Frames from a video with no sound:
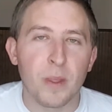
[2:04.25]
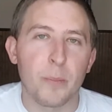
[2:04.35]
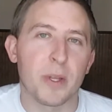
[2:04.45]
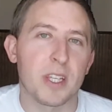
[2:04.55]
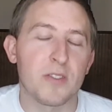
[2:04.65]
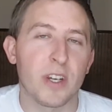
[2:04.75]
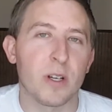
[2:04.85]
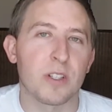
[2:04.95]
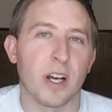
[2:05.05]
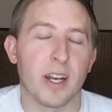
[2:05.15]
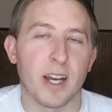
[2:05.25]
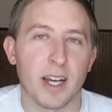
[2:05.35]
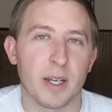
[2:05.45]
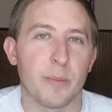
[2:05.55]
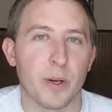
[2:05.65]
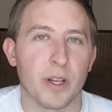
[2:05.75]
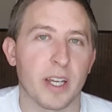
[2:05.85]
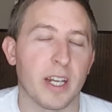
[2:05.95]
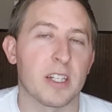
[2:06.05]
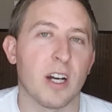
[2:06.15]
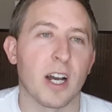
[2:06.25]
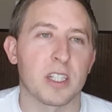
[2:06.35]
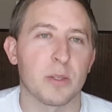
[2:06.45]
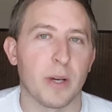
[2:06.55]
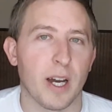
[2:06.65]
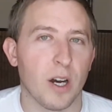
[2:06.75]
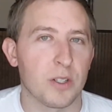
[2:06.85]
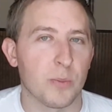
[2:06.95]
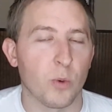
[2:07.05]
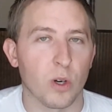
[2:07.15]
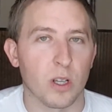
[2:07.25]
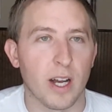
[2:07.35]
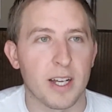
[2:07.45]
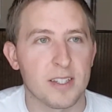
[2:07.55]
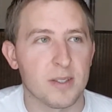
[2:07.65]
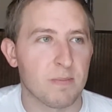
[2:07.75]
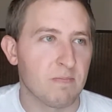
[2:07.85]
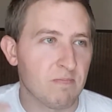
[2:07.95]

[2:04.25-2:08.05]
But this video is on a Haim Bodek and it talks about more or less